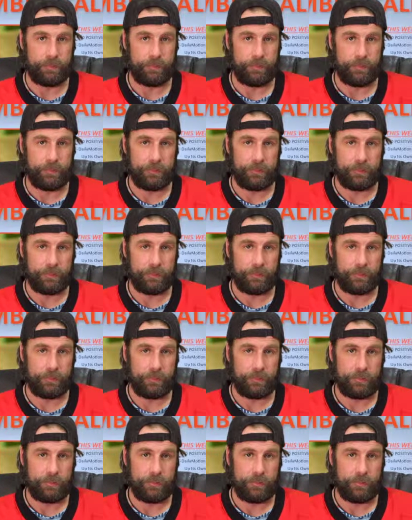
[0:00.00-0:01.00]

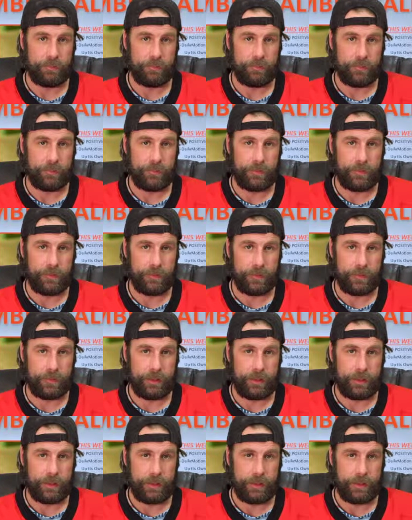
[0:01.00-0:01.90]
(silence)